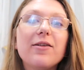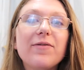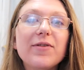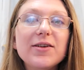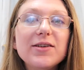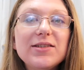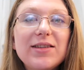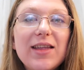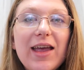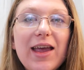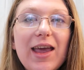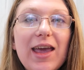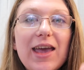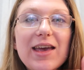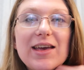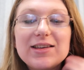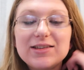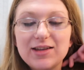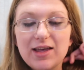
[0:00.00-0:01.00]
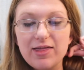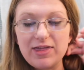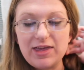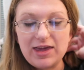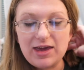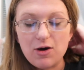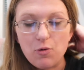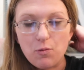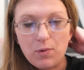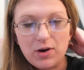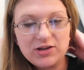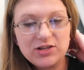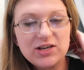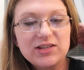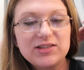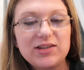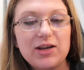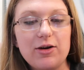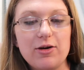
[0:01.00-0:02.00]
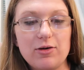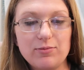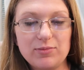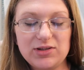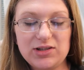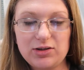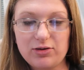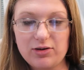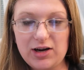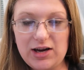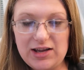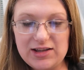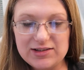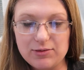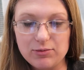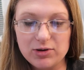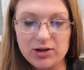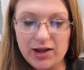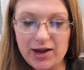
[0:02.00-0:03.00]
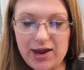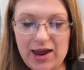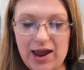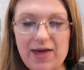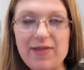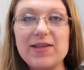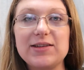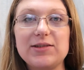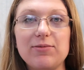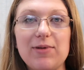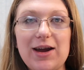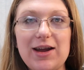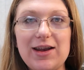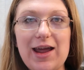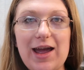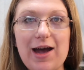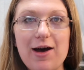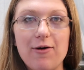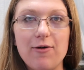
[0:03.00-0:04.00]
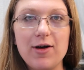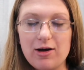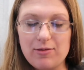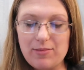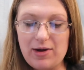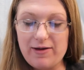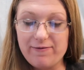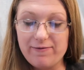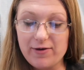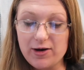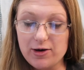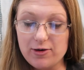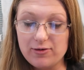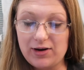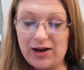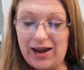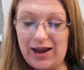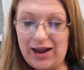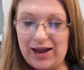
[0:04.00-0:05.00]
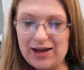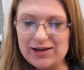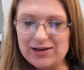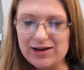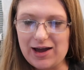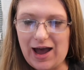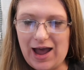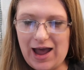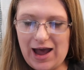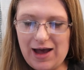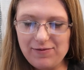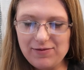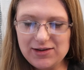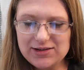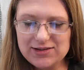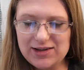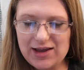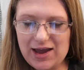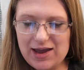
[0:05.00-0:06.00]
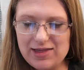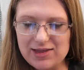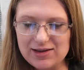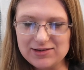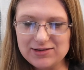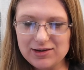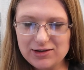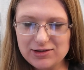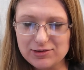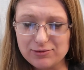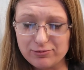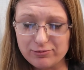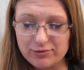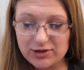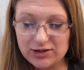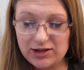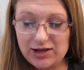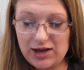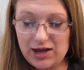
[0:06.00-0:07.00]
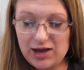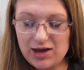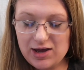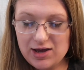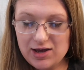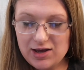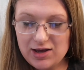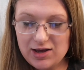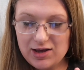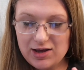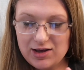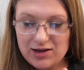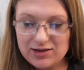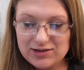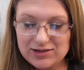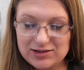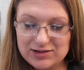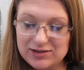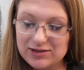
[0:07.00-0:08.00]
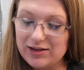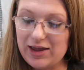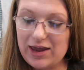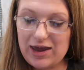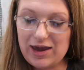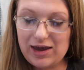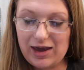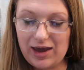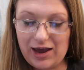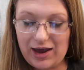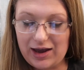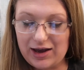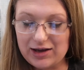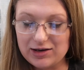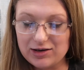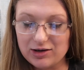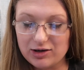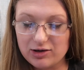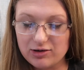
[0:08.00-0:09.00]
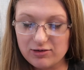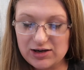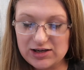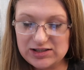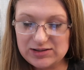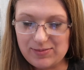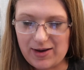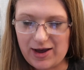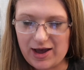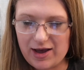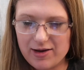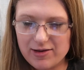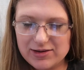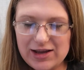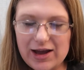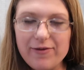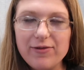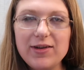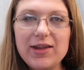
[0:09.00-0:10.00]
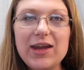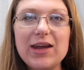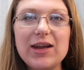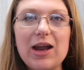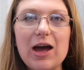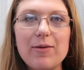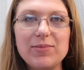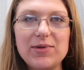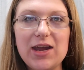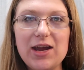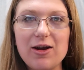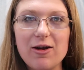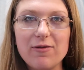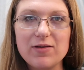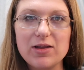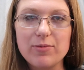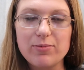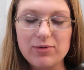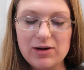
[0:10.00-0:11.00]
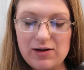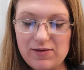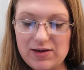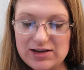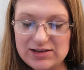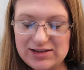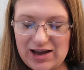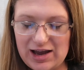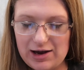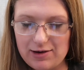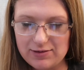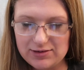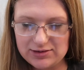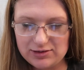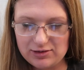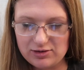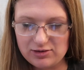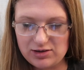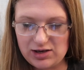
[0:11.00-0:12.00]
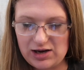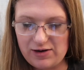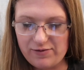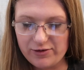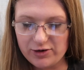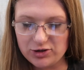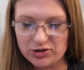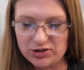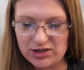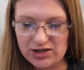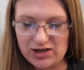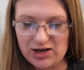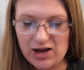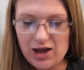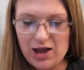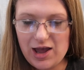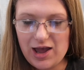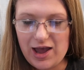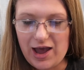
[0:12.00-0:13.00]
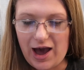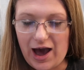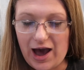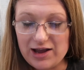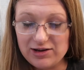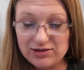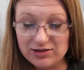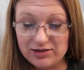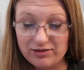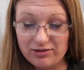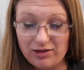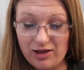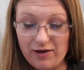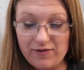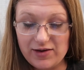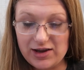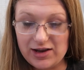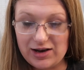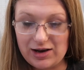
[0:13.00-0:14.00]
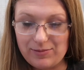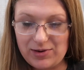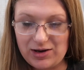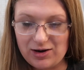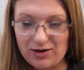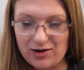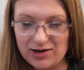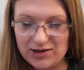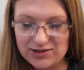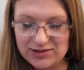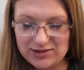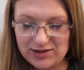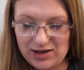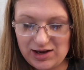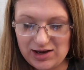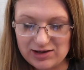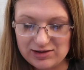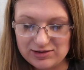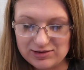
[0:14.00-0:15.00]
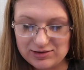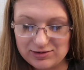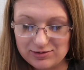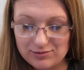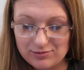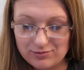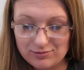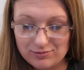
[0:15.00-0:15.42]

the first thing is the widgets home screen. So we're looking at this right now on my phone, and I have to say this looks really sleek and crisp. Definitely an update over the previous i O S thirteen version. I love it. I mean, honestly, it's,